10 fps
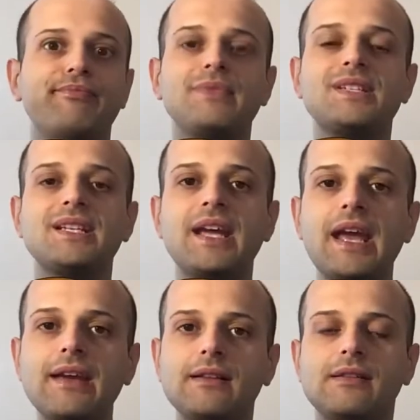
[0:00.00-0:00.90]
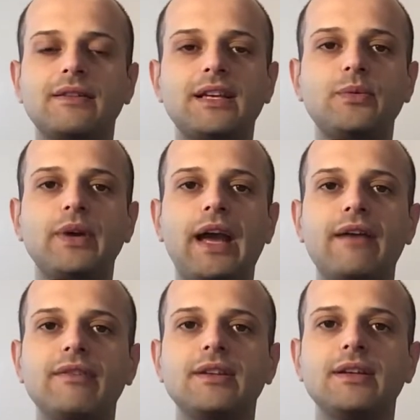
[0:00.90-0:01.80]
scale that we have
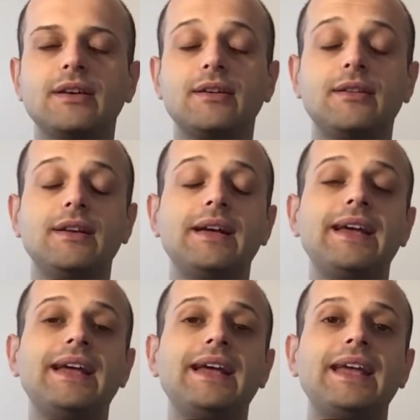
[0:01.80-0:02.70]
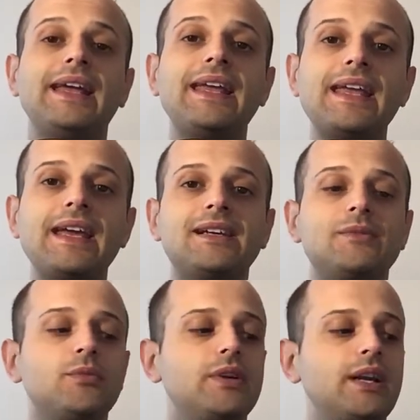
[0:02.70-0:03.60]
in the E
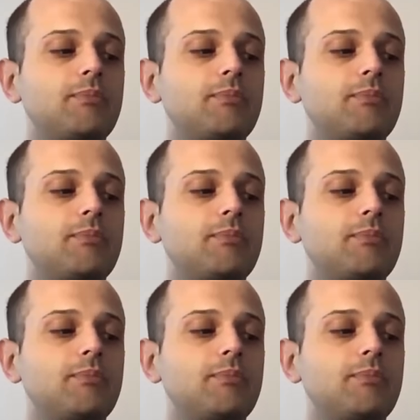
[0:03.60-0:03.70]
harmonic